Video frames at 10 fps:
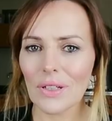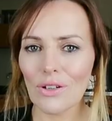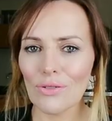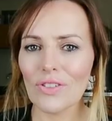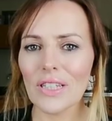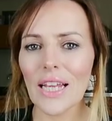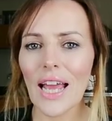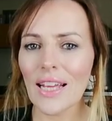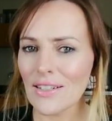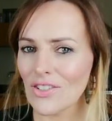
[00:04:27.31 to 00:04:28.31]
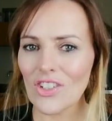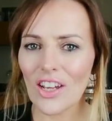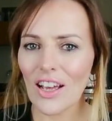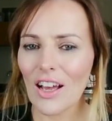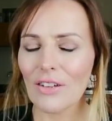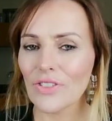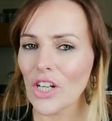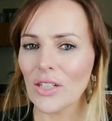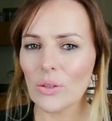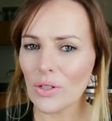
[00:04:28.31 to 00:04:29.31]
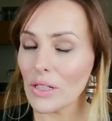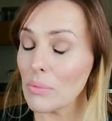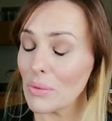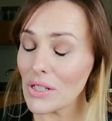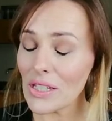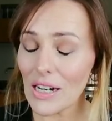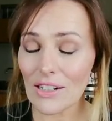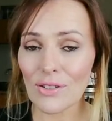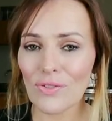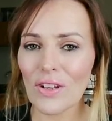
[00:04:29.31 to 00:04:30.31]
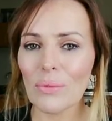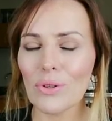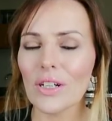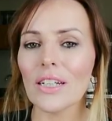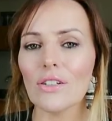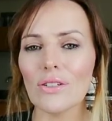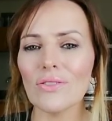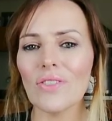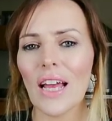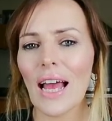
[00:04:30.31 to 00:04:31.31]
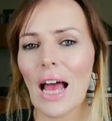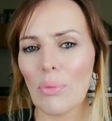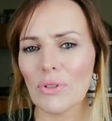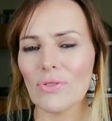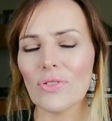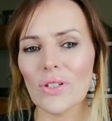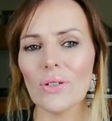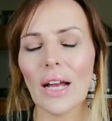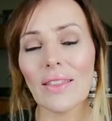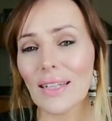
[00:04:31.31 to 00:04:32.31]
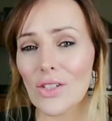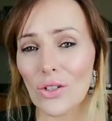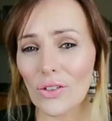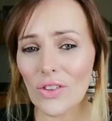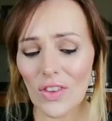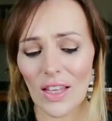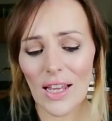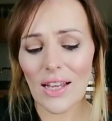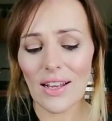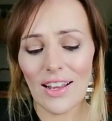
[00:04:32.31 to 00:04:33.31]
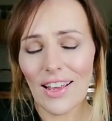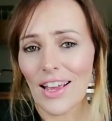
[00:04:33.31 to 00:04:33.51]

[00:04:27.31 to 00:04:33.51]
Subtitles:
over the end of January, maybe start of February. It could have happened for you. And that's a good thing.